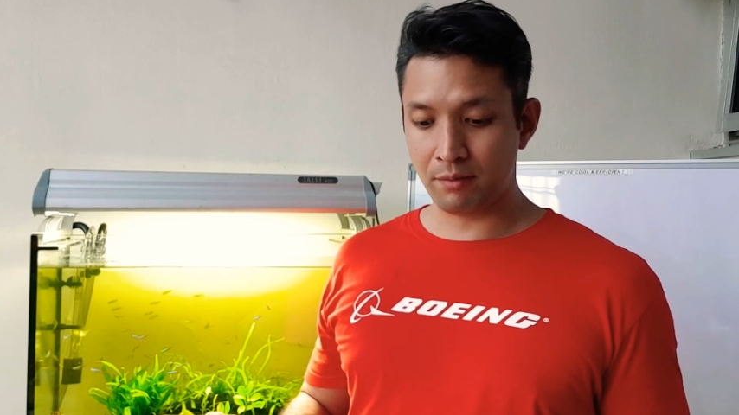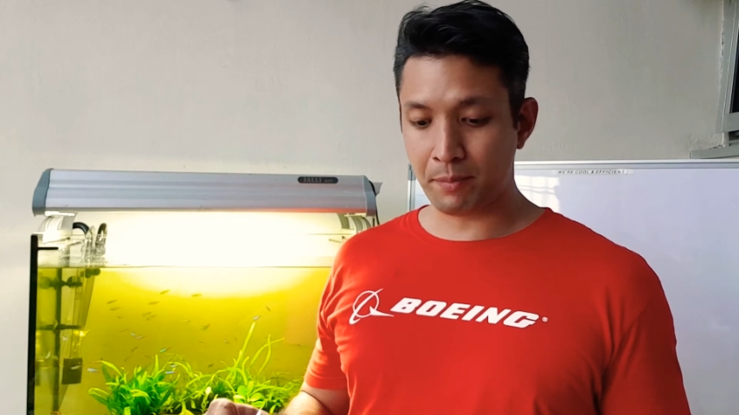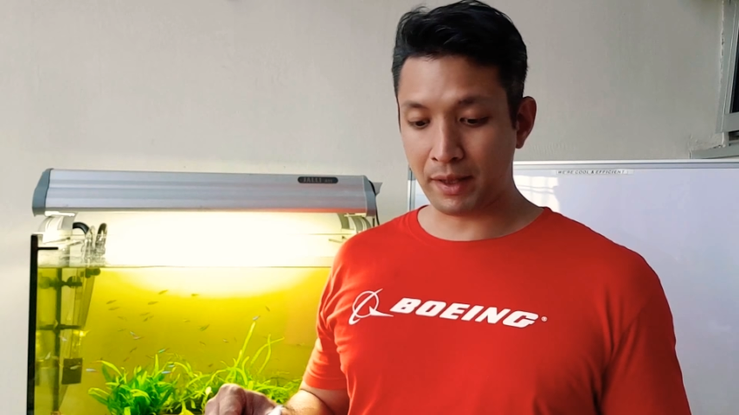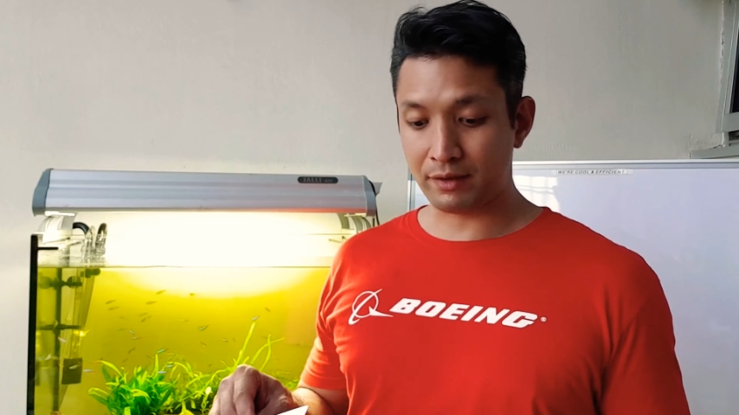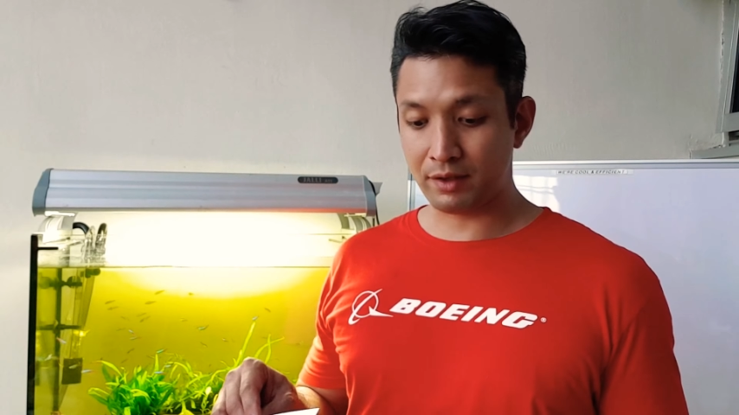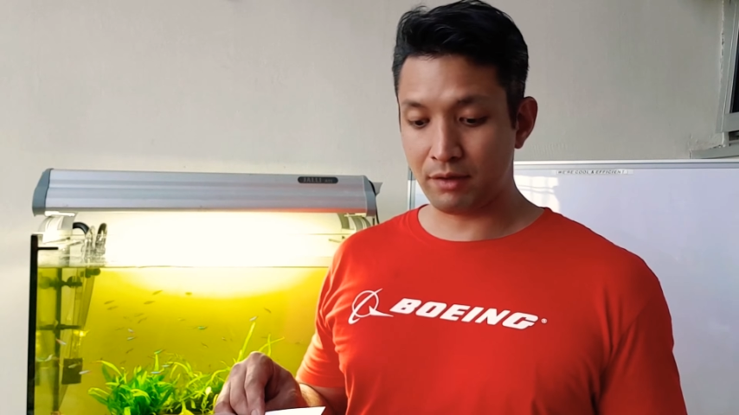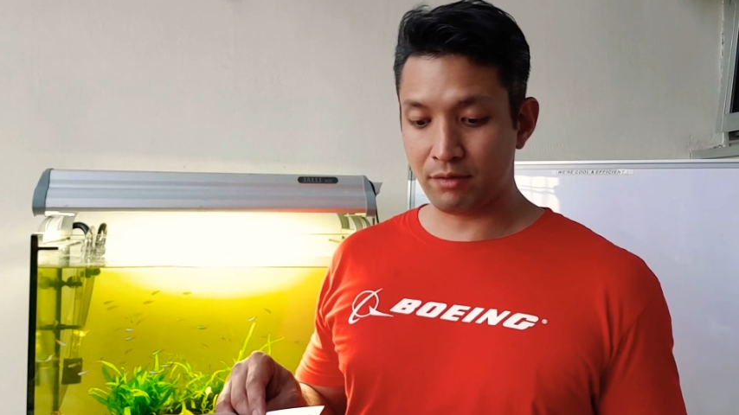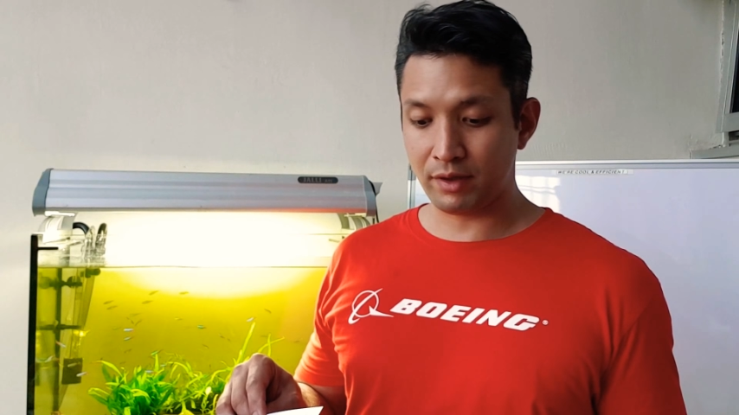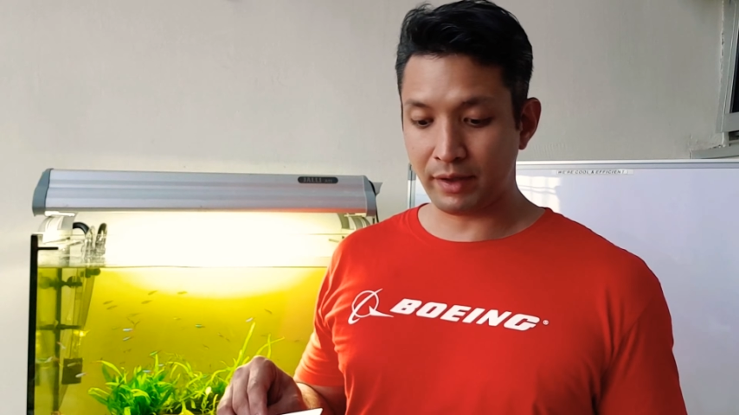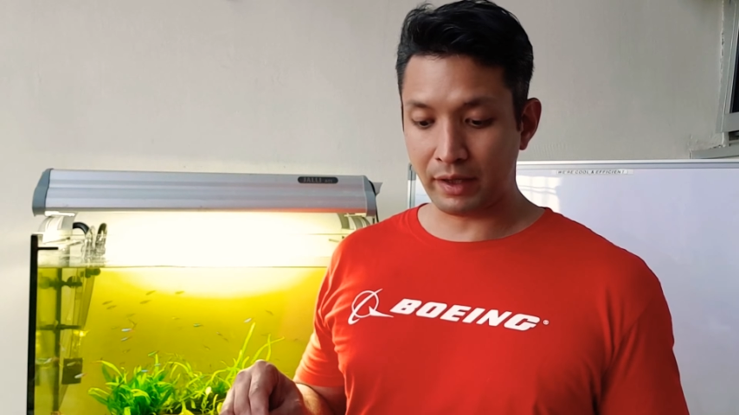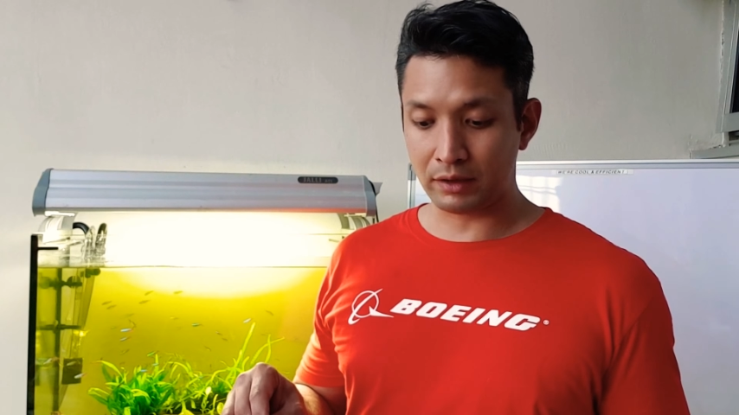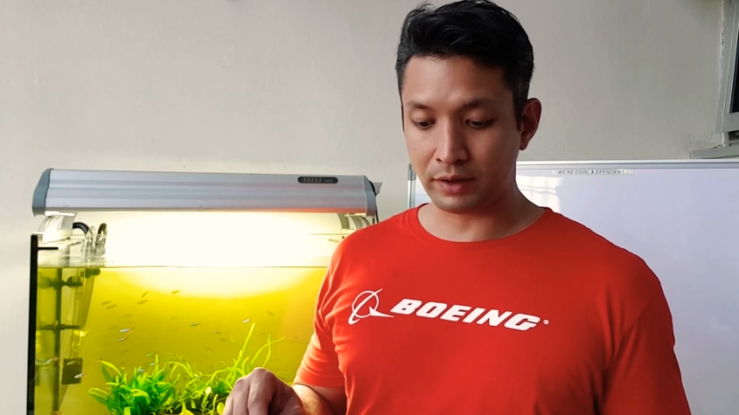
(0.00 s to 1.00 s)
bacteria
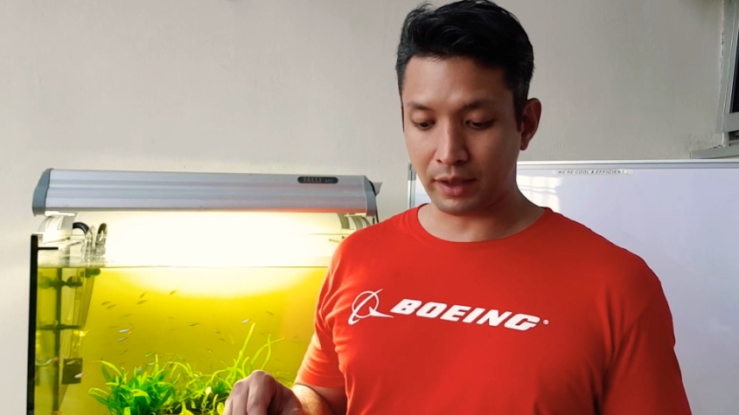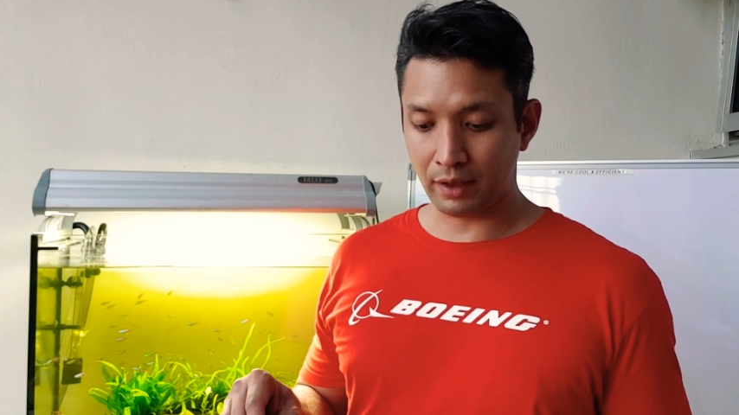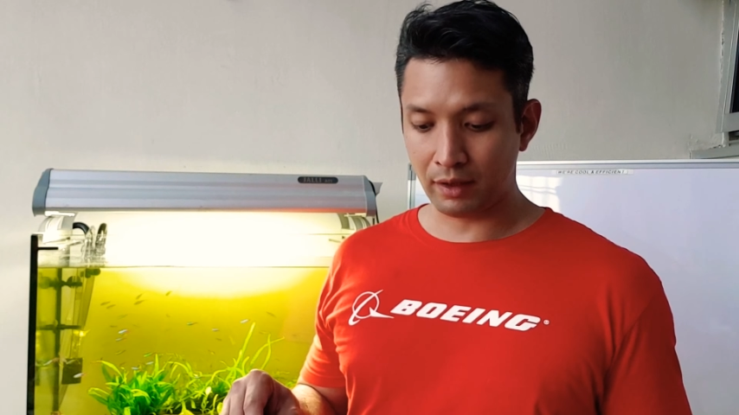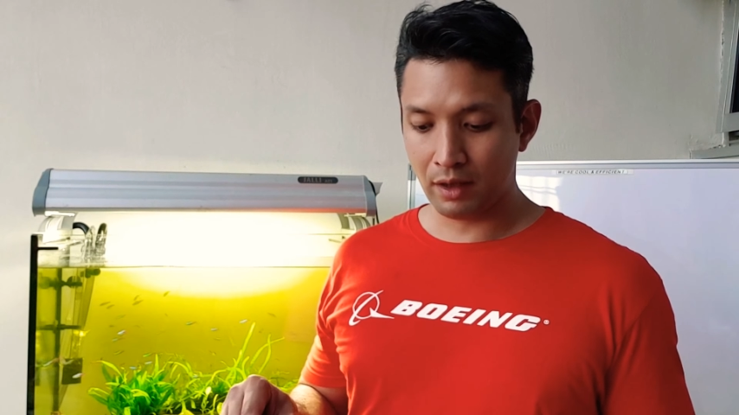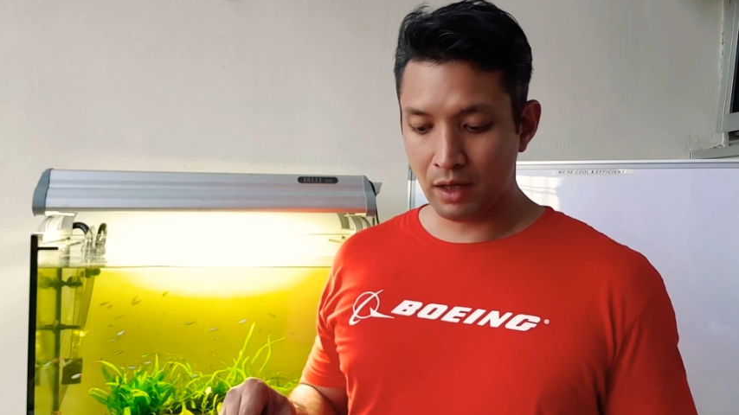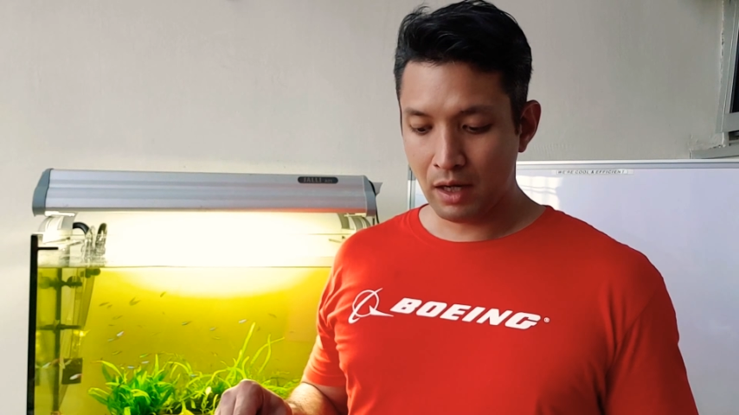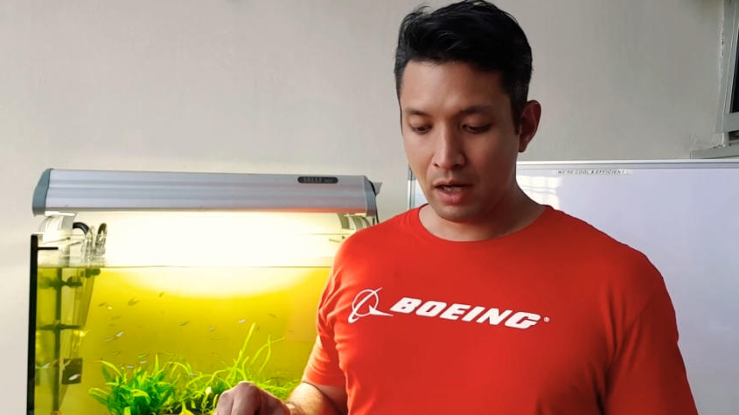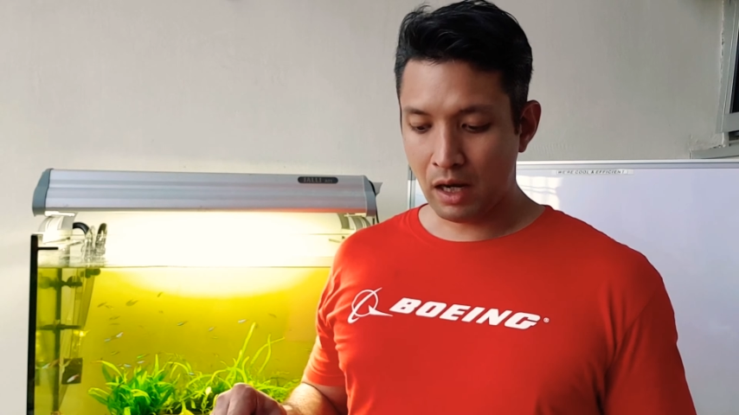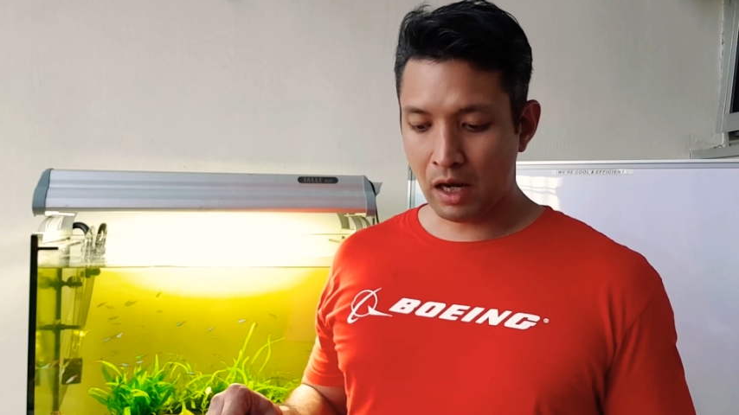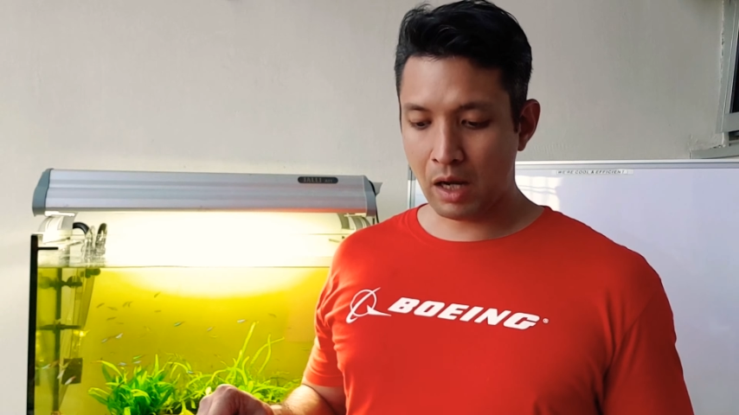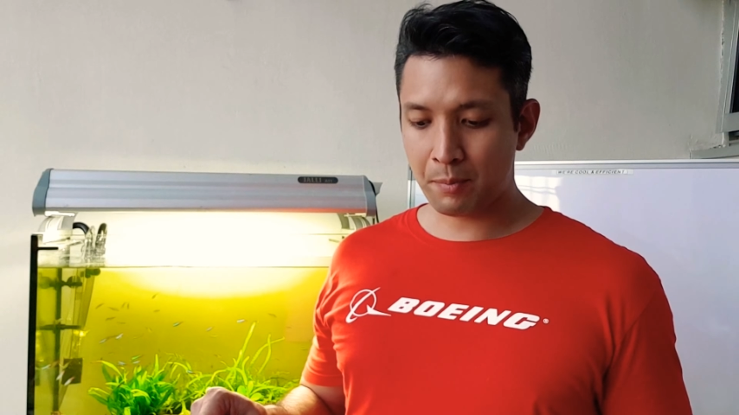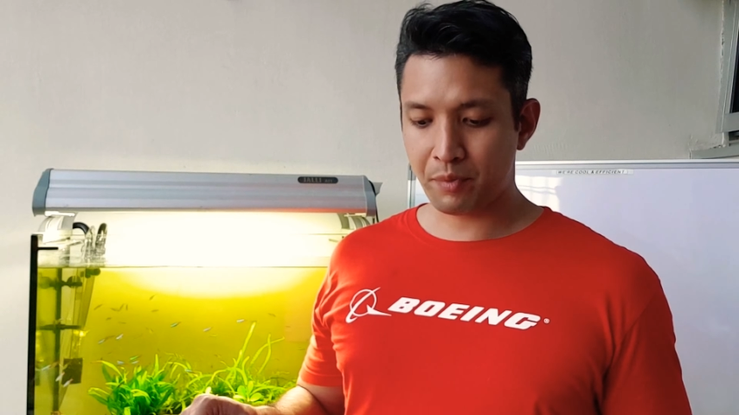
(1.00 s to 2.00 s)
and algae are